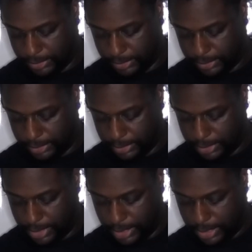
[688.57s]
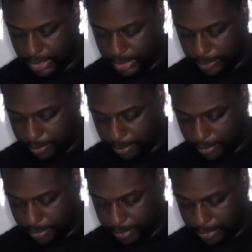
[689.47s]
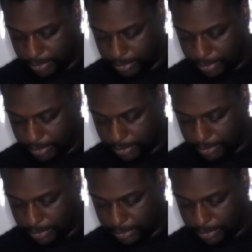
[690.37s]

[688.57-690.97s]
[no speech]